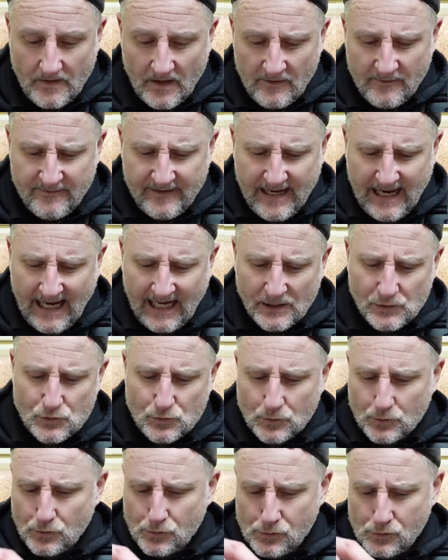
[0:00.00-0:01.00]
The
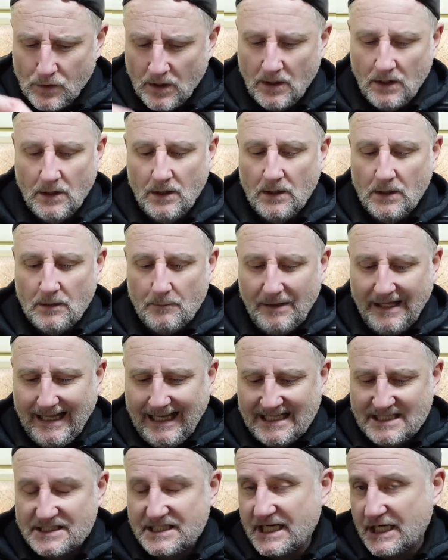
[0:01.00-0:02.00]
actual
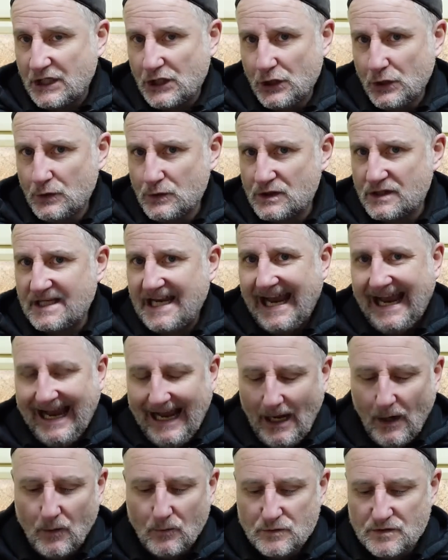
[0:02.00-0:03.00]
plastic used to
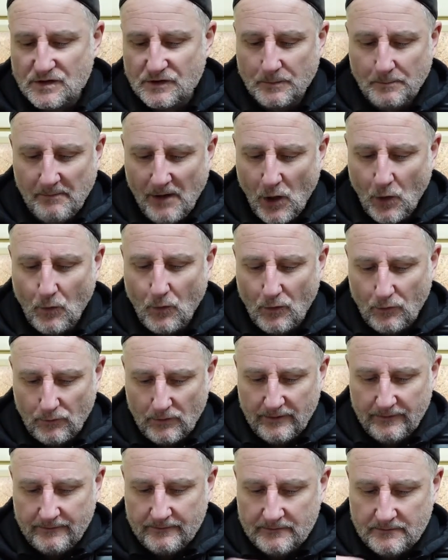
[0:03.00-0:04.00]
house the motor
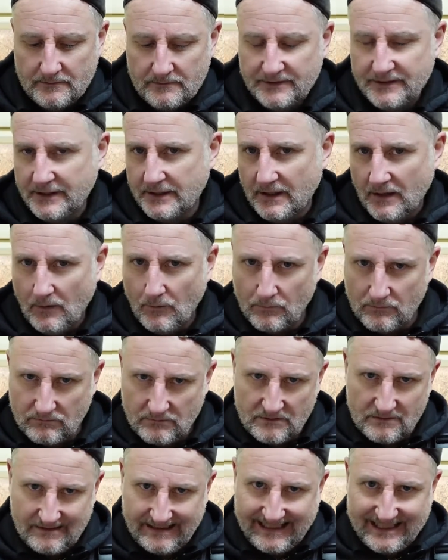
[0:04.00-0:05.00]
and, you know,
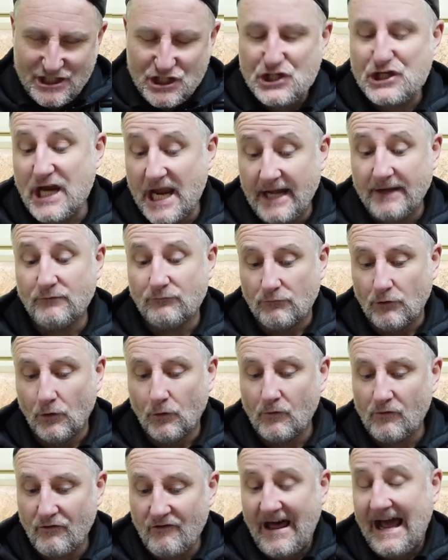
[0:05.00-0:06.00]
in
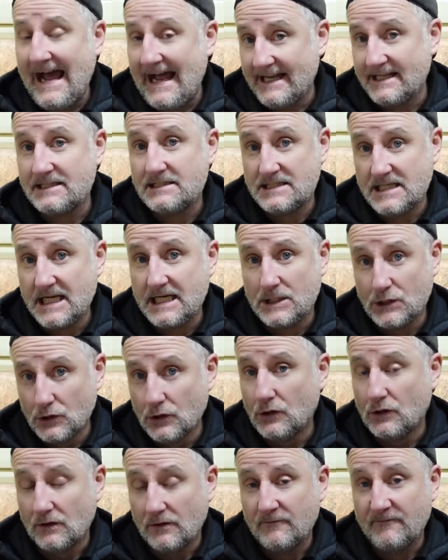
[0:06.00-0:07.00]
general, that did
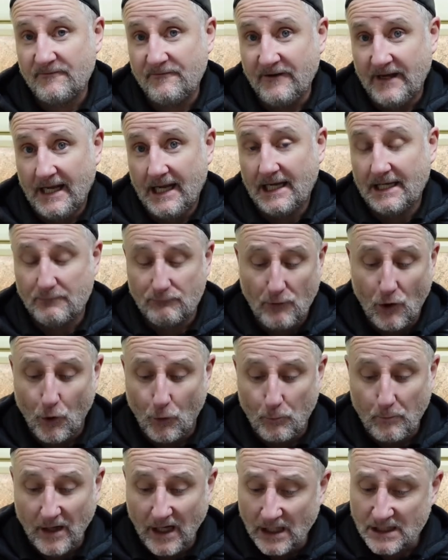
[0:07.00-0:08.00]
look fairly
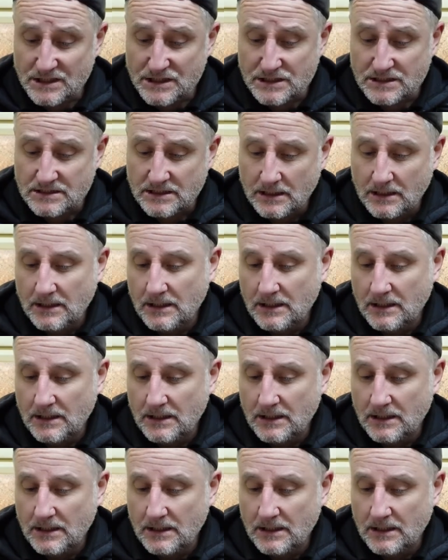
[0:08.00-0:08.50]
robust.